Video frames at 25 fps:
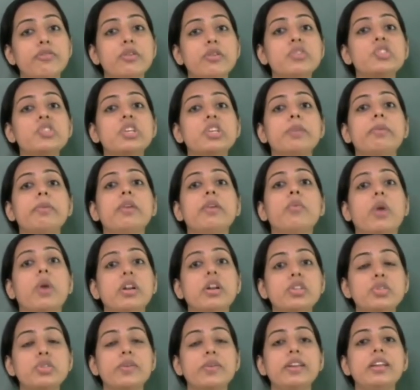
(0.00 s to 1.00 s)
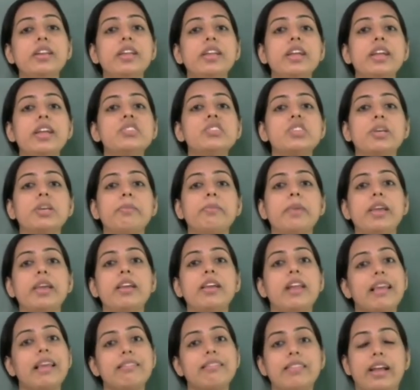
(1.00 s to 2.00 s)
GB, 128
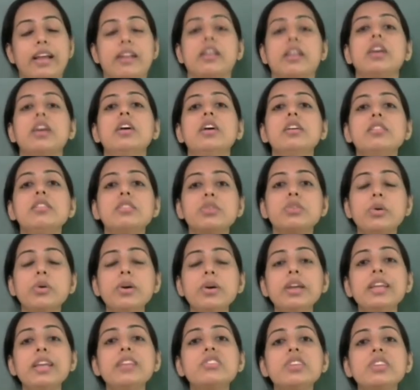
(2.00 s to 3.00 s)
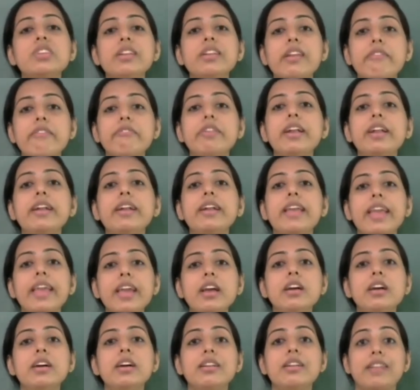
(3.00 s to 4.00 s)
GB like that. So each and every
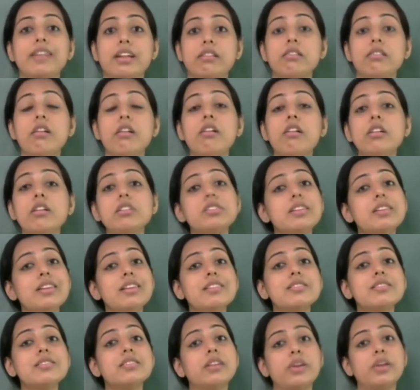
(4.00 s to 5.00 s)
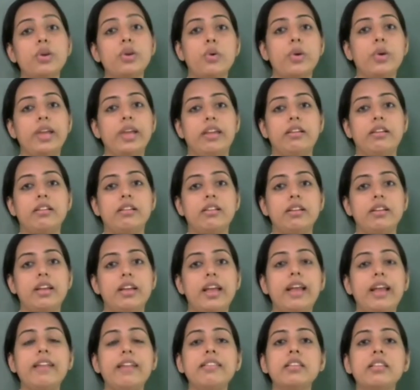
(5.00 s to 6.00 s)
day, technology is growing
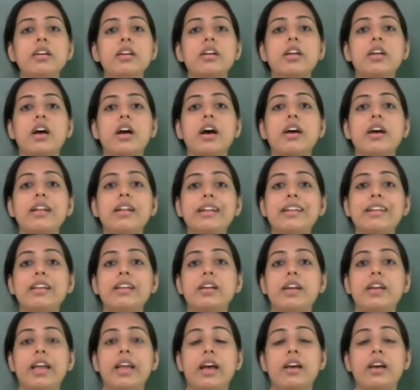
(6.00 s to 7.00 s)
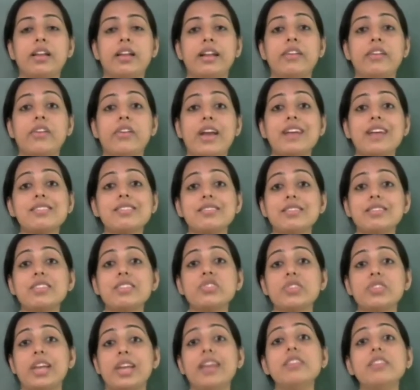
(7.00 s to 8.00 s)
and there are a
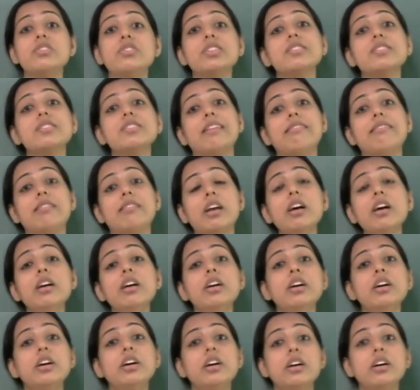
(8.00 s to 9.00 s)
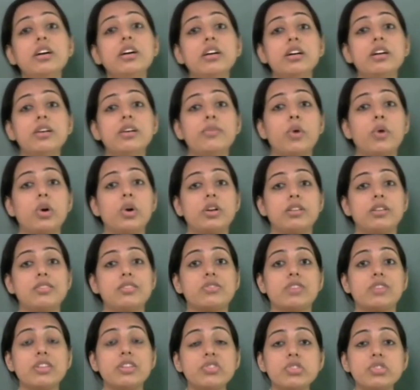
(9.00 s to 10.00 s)
drastic changes in the
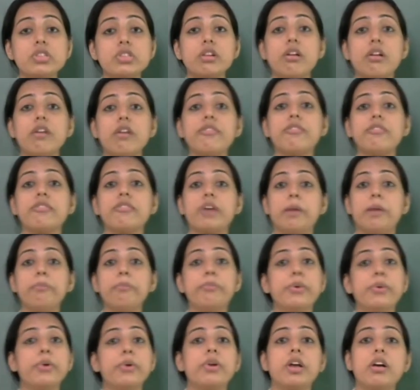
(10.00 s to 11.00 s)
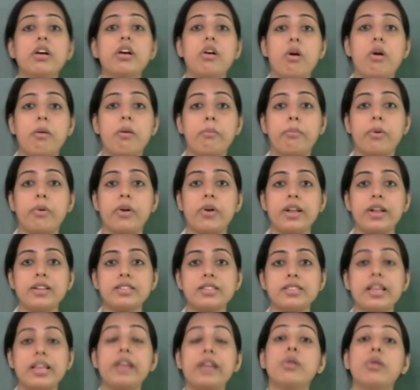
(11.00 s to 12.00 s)
structure of computer
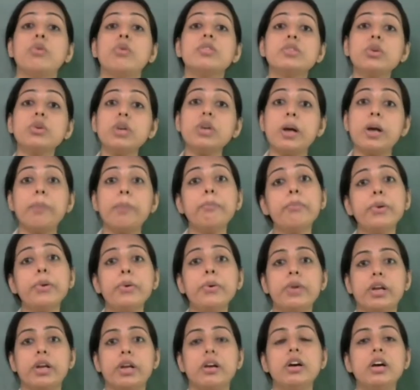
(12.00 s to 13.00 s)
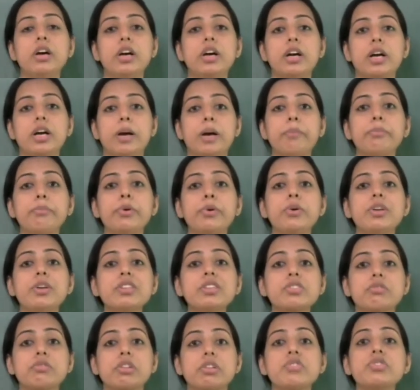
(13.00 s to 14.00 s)
components, and also computer
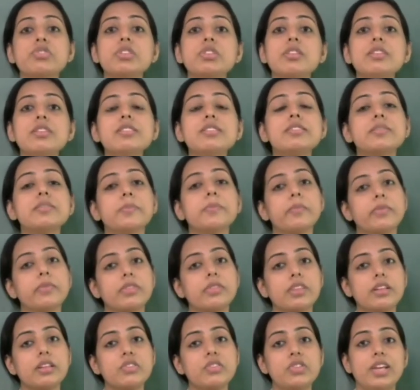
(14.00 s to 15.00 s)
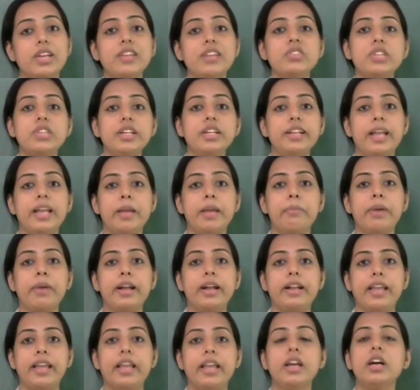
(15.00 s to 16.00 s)
structure is changing day
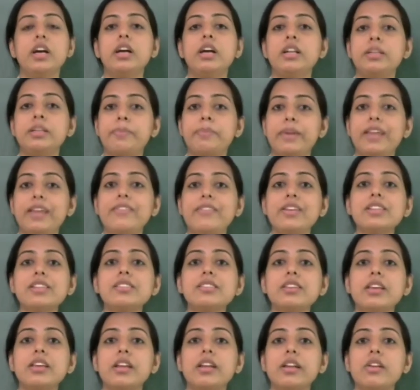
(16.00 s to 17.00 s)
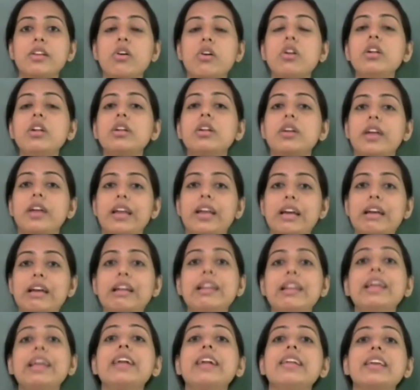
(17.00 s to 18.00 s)
by day. Previous year and all
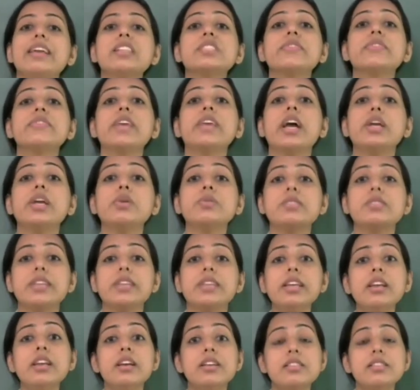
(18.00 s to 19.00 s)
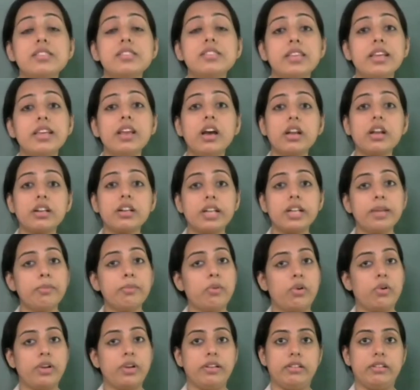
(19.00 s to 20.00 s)
earlier days we are using CRT
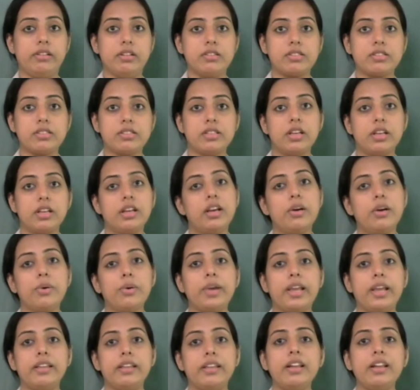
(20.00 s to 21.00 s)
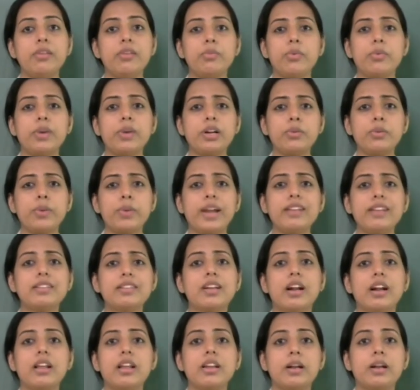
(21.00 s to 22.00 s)
monitors. Okay, then one
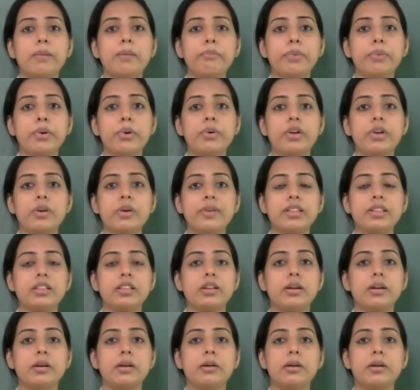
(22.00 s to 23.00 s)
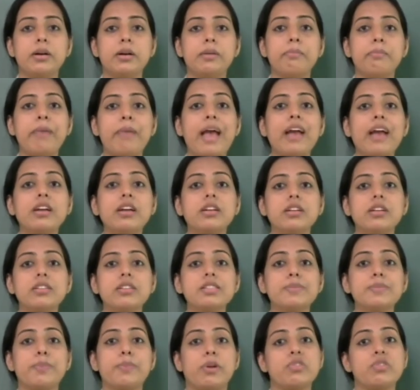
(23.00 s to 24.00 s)
white color computer with back
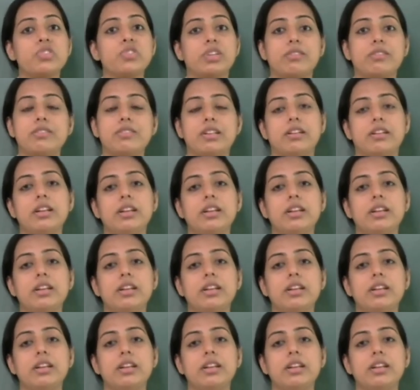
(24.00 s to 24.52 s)
is projected.